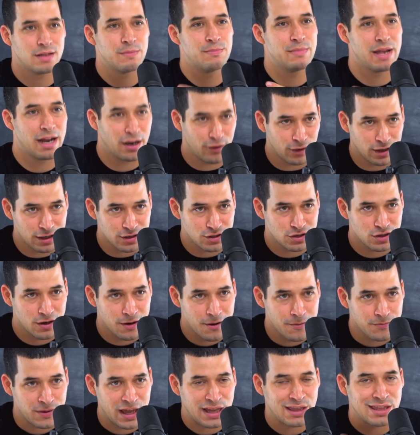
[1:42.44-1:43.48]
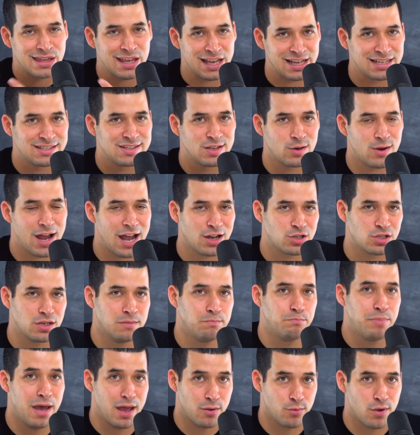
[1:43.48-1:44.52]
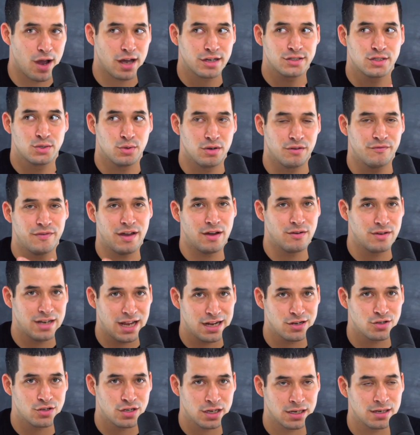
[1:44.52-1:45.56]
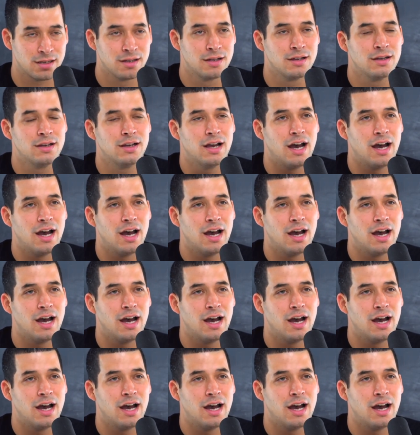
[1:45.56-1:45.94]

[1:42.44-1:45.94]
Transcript: the marriage, and things that are actually bedrocks to a foundation